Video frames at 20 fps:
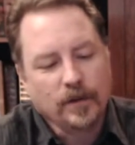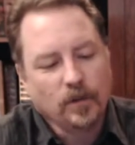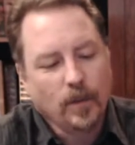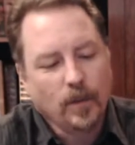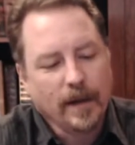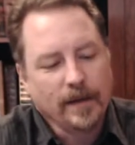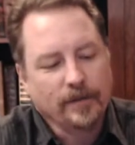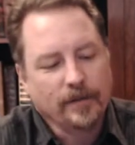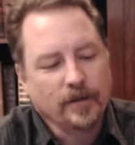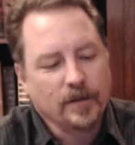
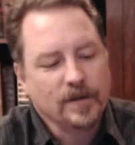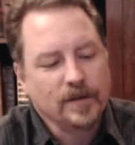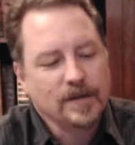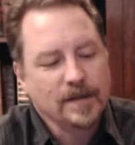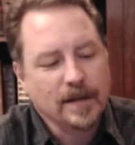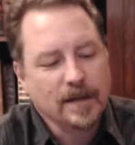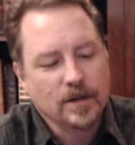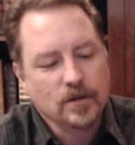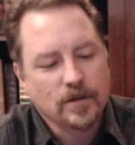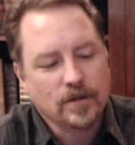21st
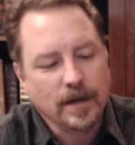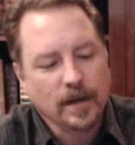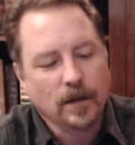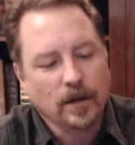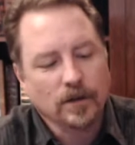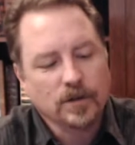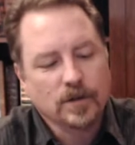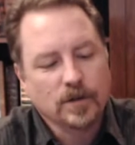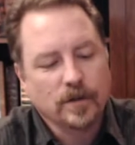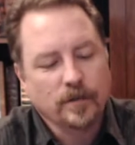century
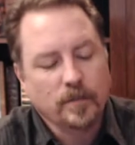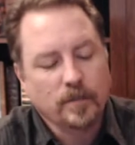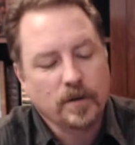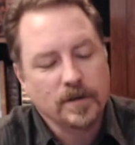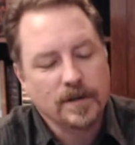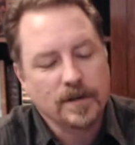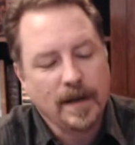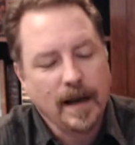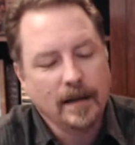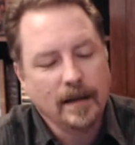culture of
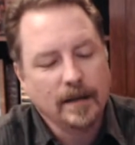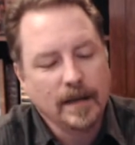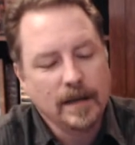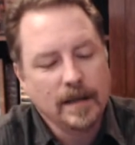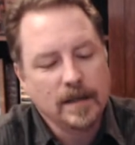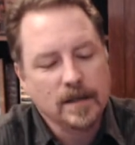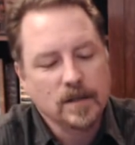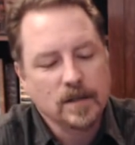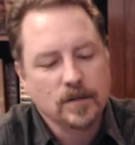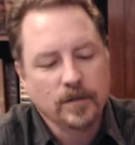
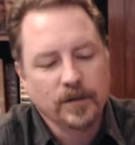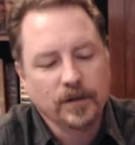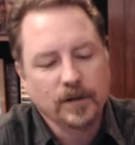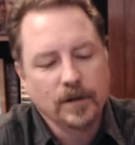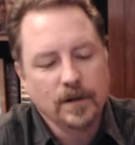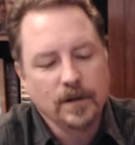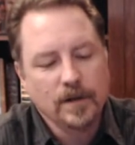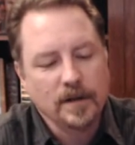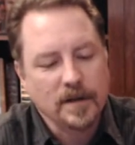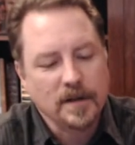personality is to
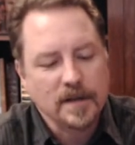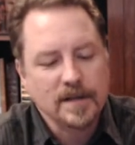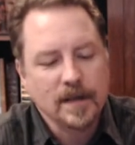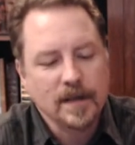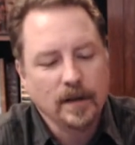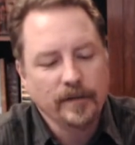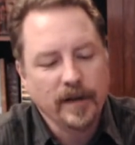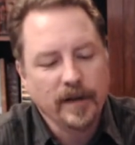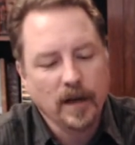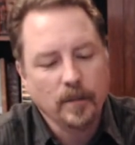return to the
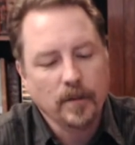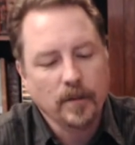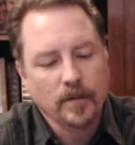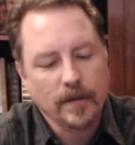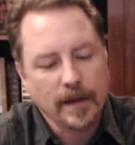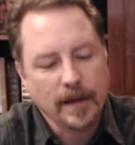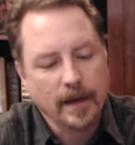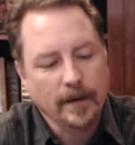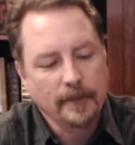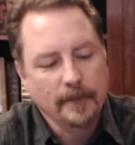self help
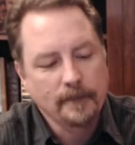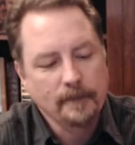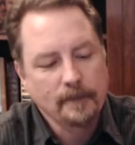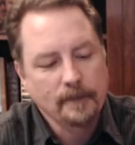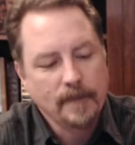arena.